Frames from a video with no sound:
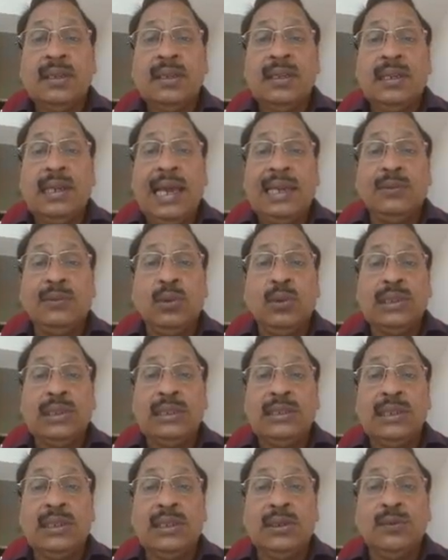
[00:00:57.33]
line
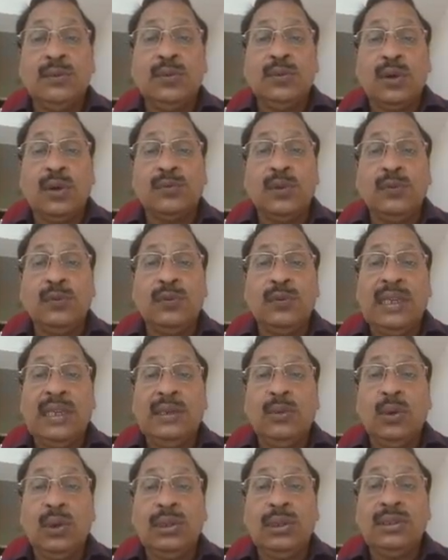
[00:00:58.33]
voltage equal to
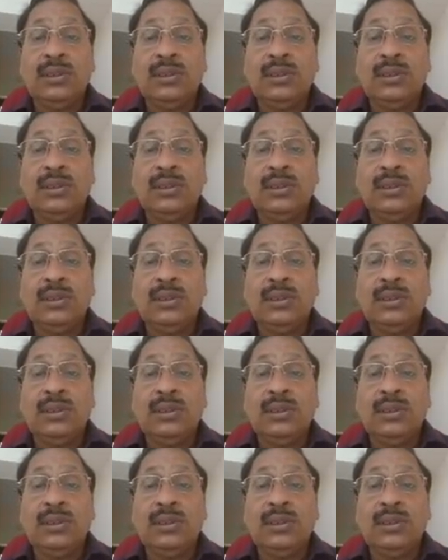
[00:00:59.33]
415 volt,